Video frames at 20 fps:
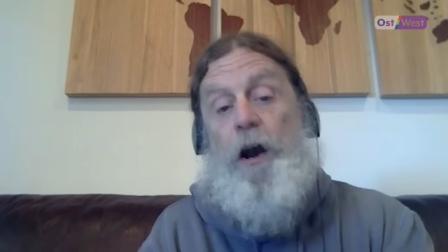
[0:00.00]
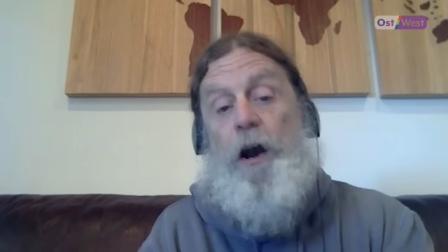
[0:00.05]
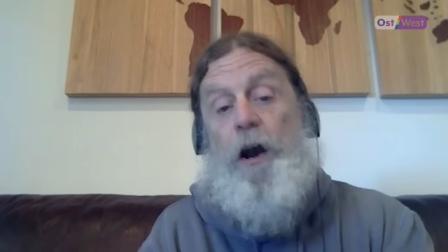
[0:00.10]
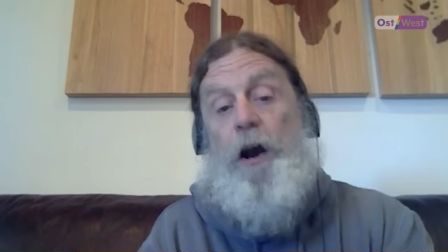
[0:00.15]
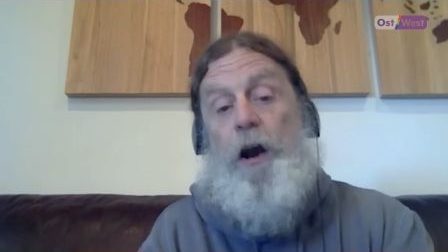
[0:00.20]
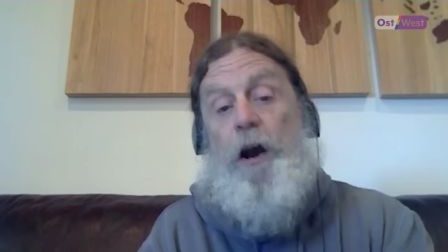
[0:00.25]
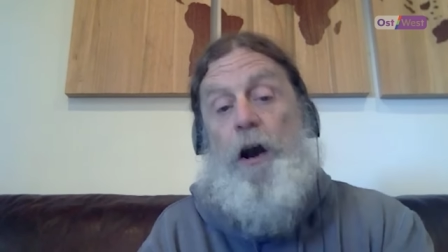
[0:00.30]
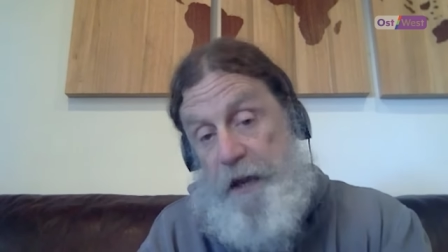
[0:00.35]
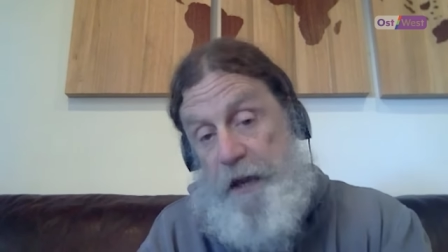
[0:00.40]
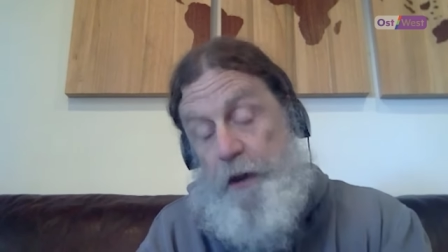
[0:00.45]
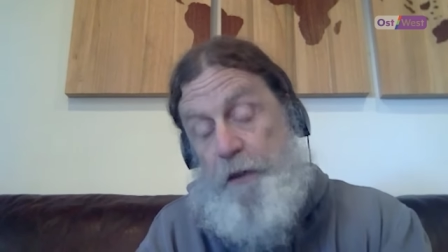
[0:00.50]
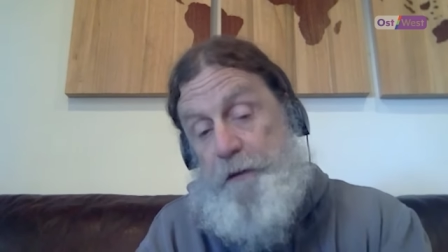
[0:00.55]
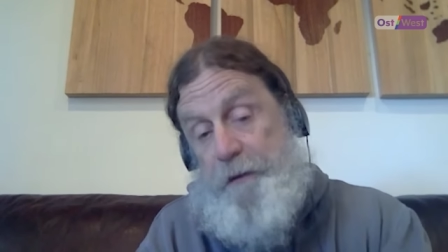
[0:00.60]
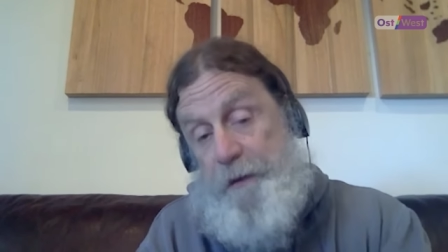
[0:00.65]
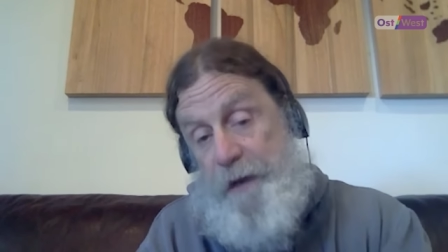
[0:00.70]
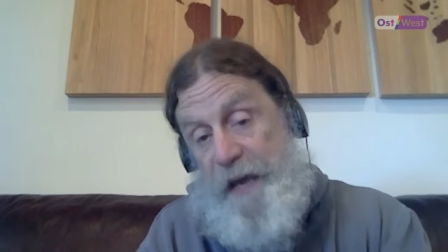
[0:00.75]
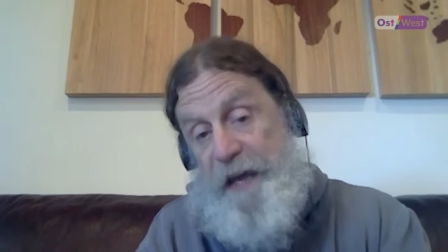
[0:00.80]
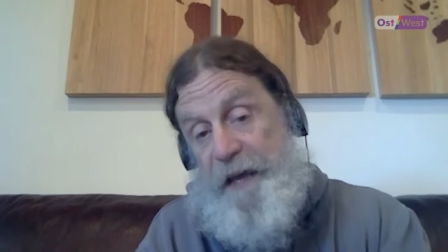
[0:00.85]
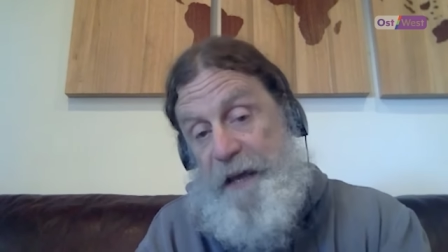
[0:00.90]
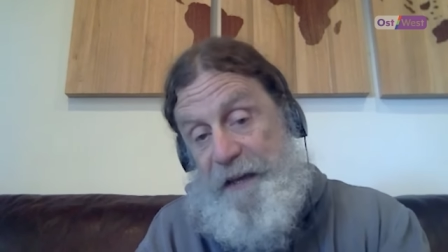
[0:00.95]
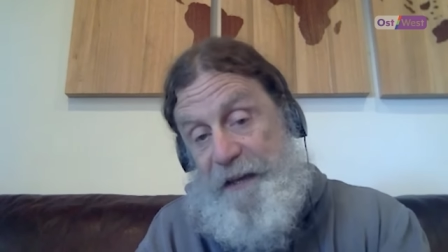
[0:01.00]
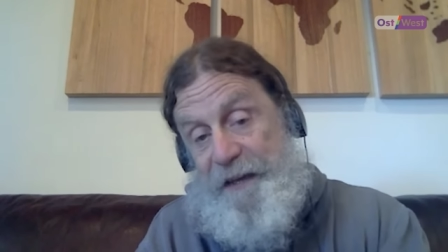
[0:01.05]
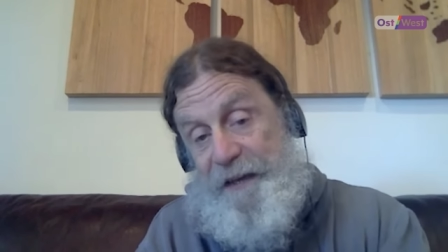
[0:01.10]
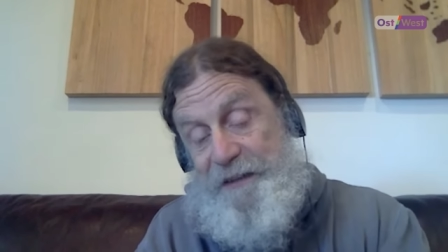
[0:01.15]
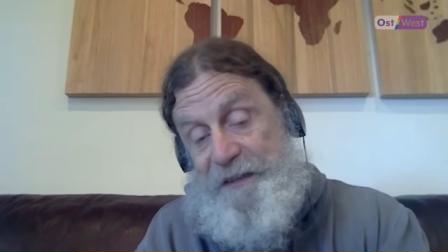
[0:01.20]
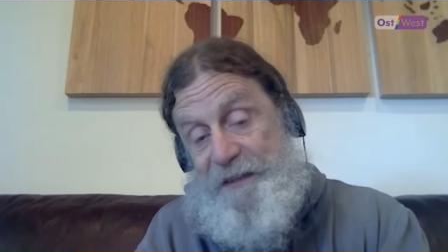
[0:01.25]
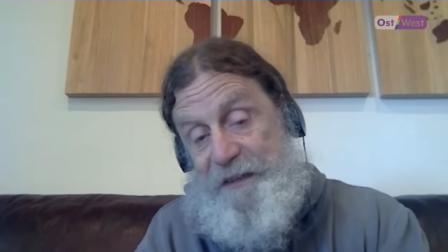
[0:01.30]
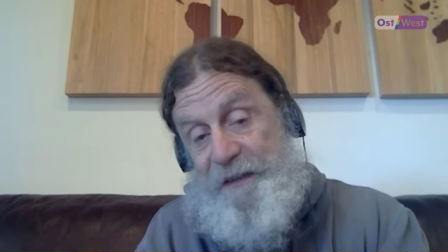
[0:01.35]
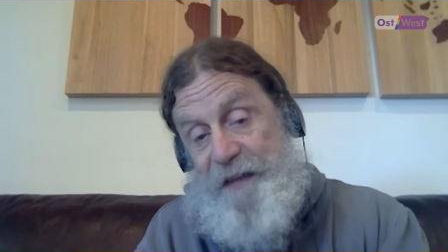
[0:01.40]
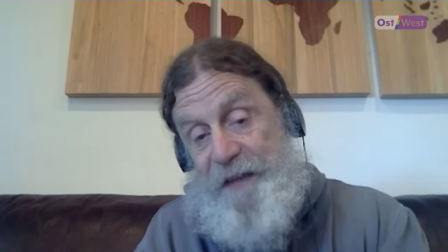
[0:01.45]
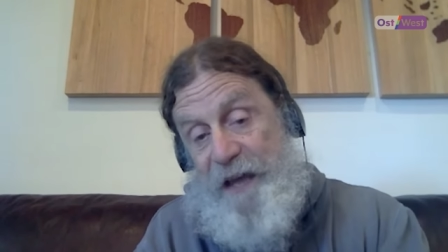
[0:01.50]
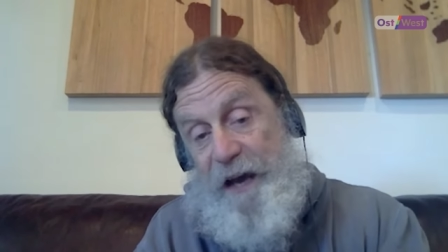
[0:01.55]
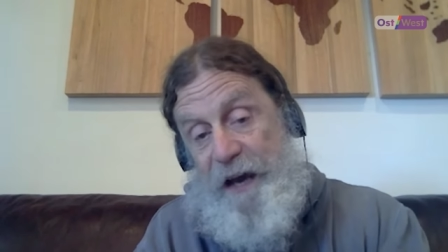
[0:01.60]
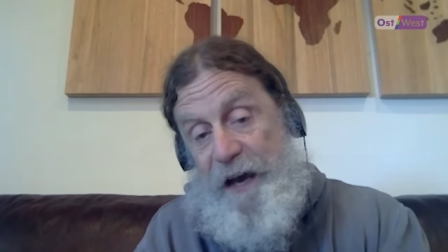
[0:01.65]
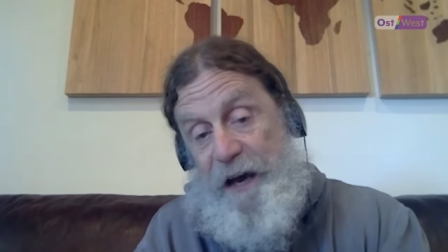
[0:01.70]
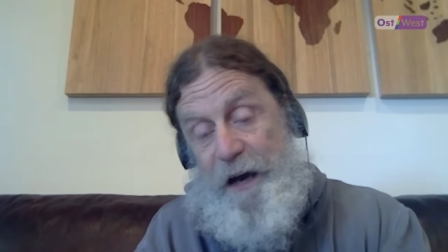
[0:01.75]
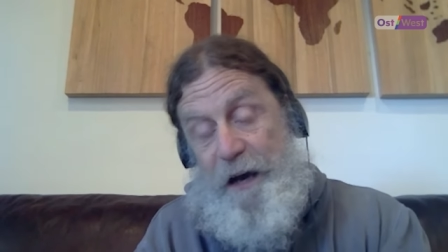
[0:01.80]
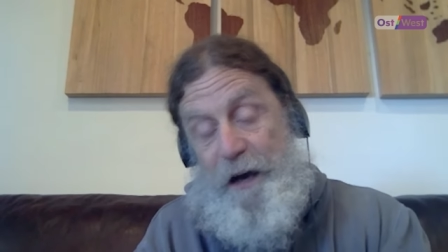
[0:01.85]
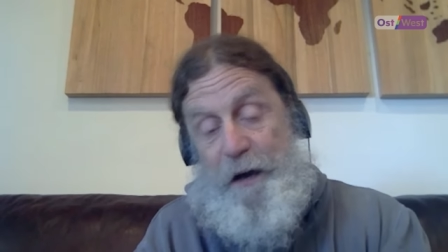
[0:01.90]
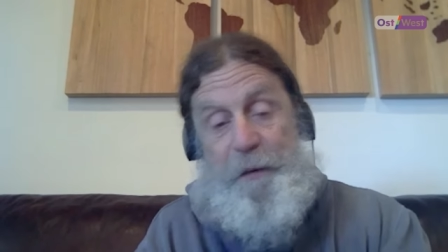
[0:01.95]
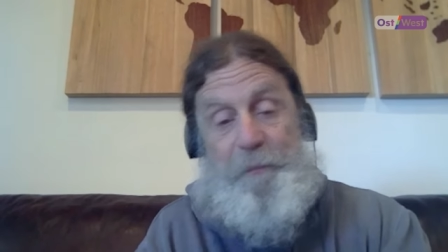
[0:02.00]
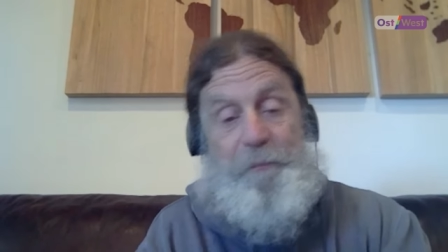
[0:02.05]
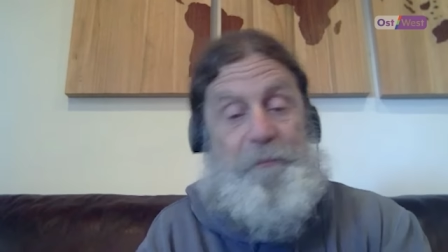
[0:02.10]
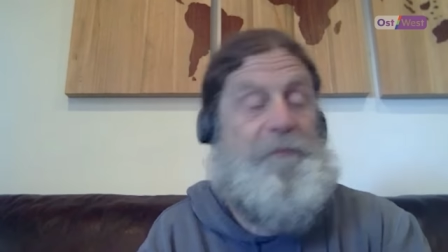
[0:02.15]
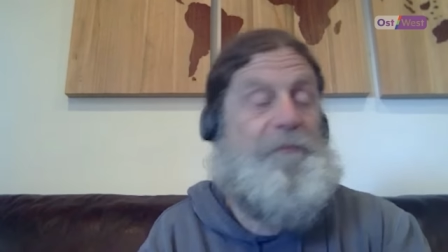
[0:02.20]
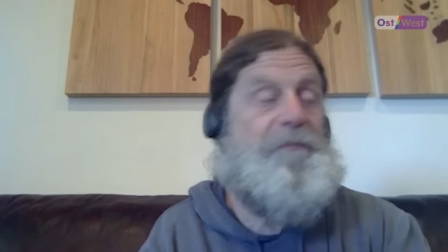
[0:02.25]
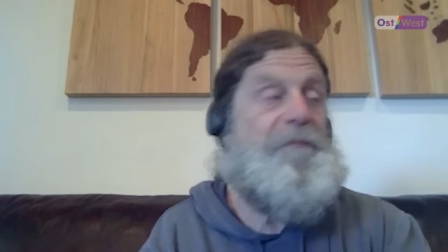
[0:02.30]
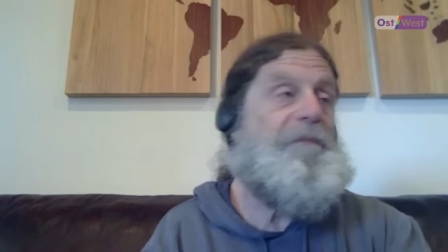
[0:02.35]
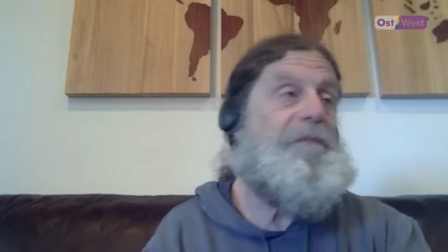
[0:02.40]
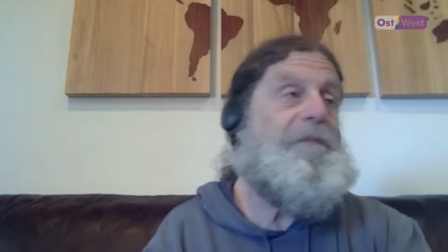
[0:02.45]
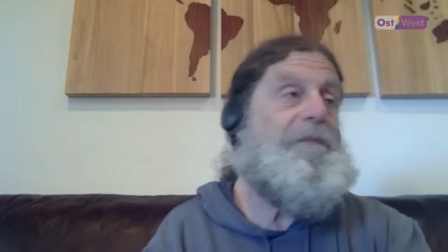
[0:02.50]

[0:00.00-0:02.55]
On the other hand, um,